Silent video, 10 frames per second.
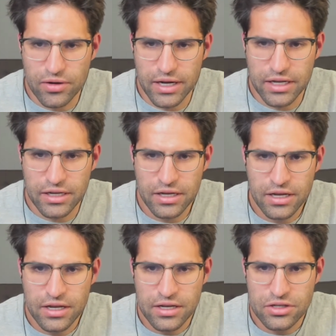already,
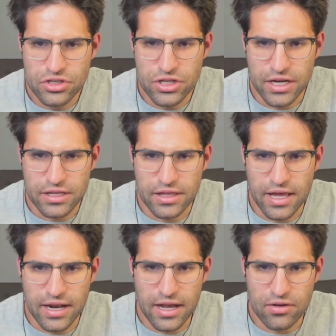check
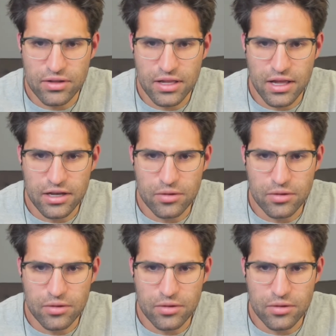that out.